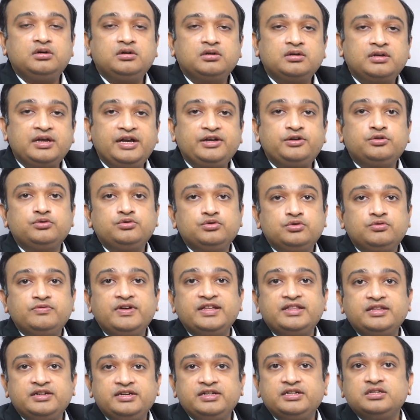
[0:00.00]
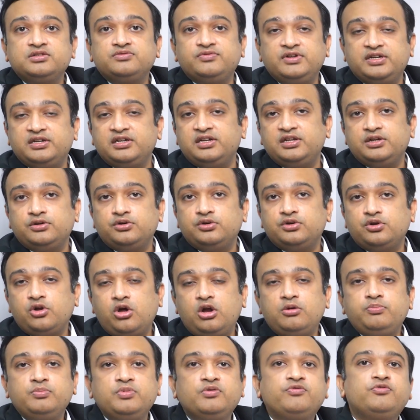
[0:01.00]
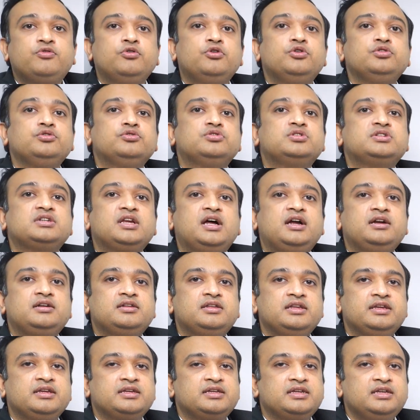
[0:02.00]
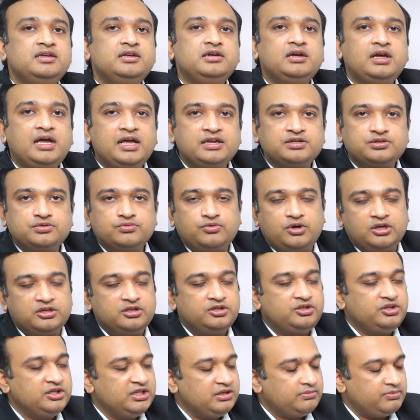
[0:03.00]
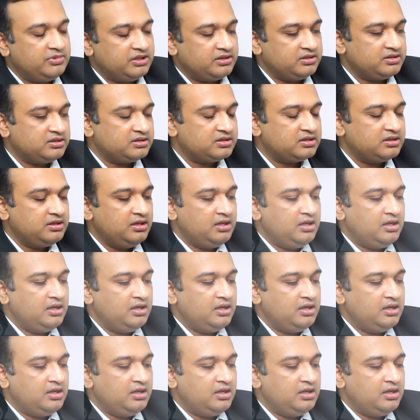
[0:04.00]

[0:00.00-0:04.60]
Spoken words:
get to know whether it is vitiligo or not before you start thinking as to what the treatment is.